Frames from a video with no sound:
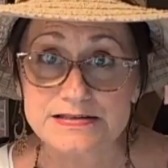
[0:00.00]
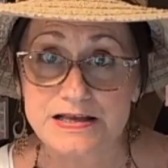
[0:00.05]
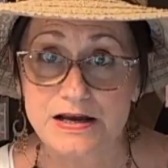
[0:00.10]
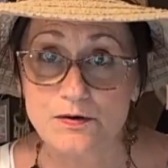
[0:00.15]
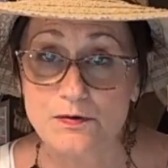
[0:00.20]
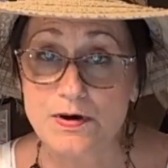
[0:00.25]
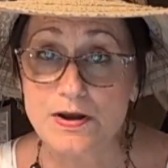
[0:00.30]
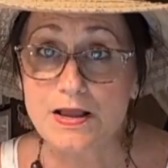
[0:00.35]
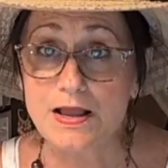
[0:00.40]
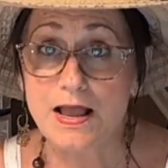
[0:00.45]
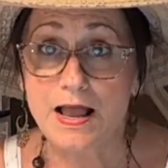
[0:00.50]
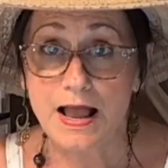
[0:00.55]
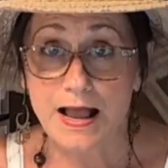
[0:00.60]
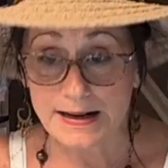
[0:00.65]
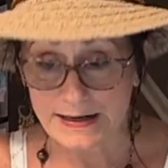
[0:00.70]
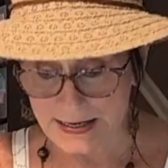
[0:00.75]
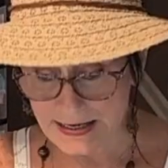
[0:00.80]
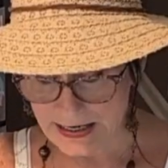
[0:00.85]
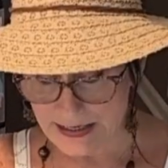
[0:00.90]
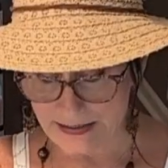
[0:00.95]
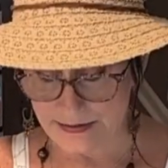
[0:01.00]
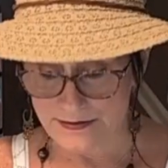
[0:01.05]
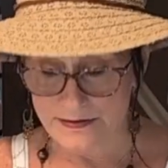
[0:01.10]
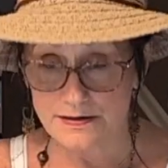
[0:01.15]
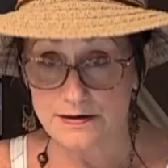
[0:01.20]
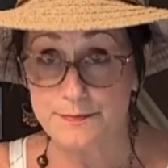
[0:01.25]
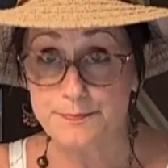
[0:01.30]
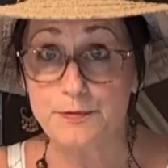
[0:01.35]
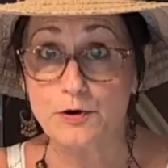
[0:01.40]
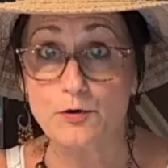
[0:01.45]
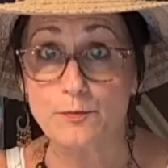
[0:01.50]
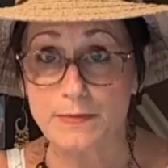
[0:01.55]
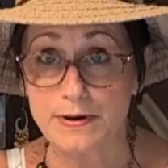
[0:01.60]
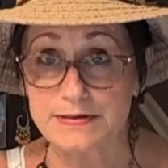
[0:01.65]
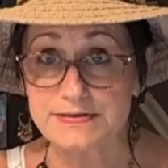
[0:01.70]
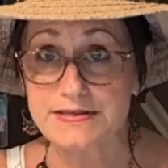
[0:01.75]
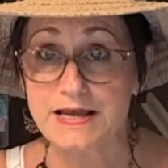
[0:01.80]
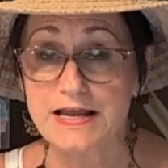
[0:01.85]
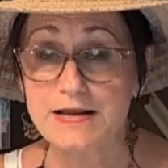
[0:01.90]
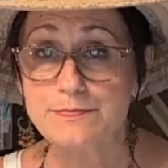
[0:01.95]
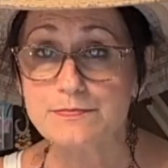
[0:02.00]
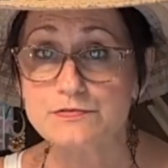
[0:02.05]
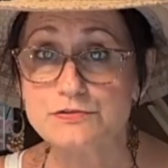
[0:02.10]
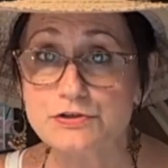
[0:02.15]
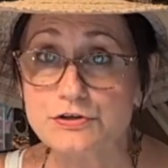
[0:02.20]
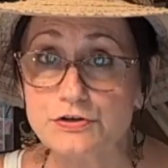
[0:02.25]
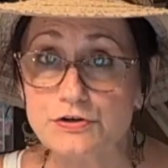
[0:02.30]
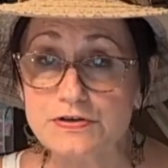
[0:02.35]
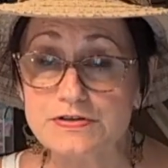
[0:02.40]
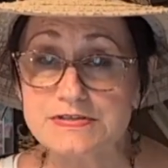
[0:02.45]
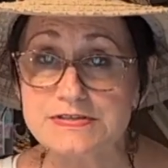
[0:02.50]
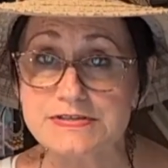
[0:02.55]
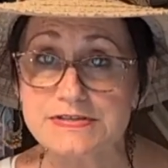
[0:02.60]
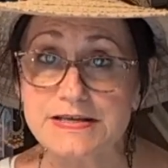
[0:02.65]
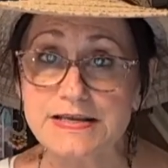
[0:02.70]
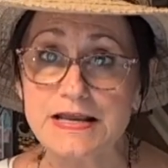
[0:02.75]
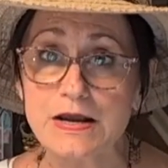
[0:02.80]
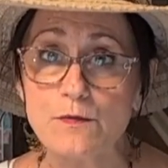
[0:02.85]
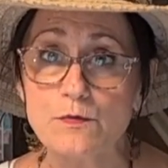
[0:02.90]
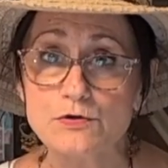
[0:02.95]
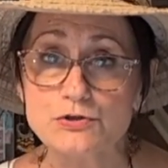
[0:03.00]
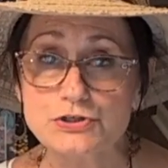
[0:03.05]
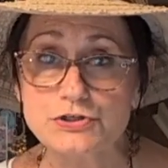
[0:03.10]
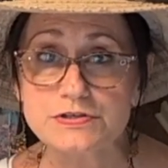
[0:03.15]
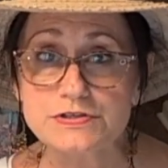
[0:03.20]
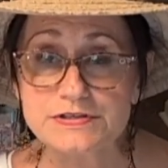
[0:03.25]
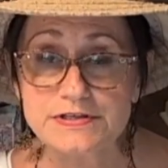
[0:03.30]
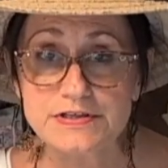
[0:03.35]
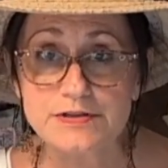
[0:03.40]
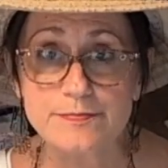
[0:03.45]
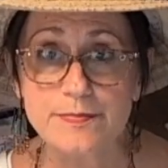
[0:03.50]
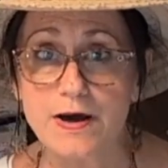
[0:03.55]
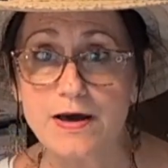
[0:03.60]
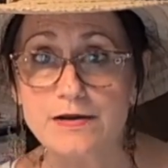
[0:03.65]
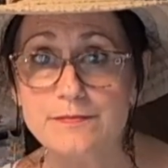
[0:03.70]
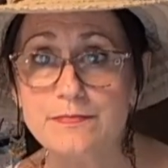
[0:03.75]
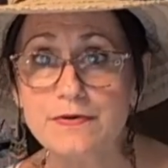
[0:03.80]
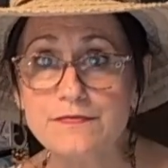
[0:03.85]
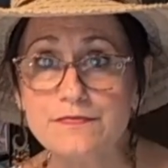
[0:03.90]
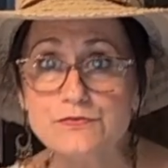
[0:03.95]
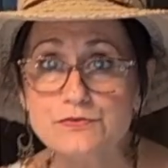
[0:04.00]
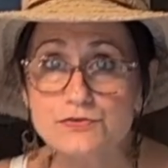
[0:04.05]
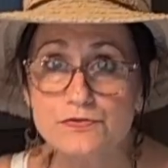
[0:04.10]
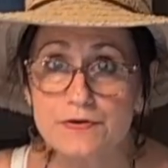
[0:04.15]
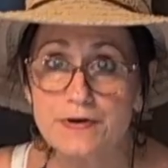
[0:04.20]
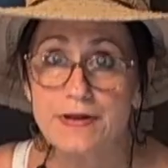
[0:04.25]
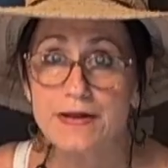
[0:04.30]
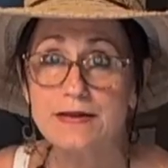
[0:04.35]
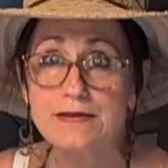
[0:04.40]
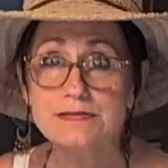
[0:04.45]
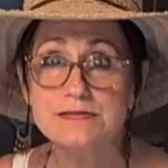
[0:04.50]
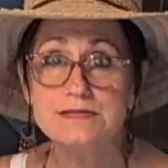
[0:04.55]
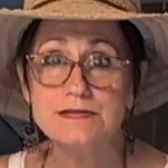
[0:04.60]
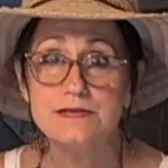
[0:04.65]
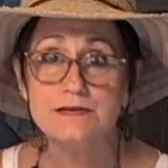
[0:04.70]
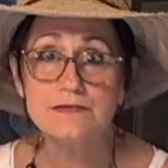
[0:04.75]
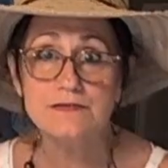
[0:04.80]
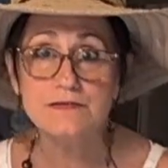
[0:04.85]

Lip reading: so I got it up on my table so you can see. I want you to see the bottom of the dress.